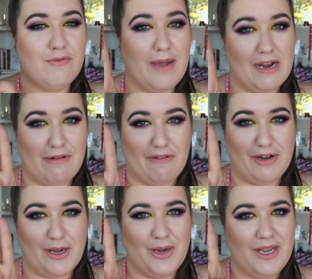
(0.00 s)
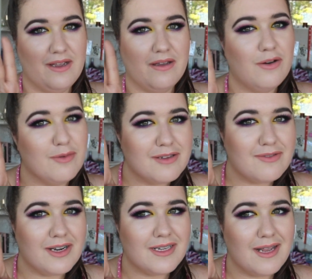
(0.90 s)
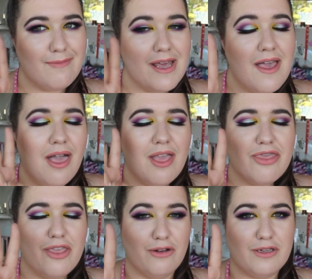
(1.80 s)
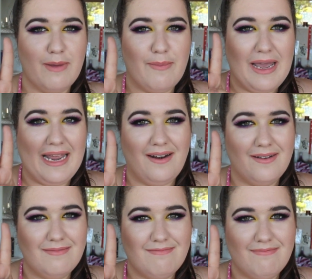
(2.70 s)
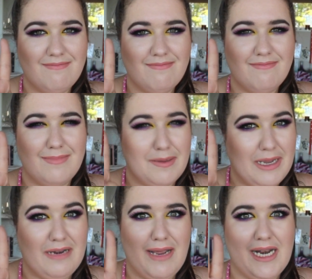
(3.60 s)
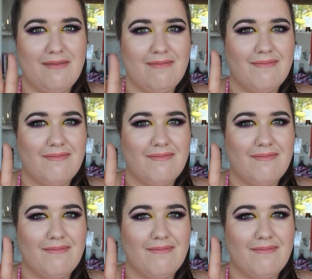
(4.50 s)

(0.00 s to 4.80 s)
Mark Ruffalo, almost forgot his name. Those are my main man.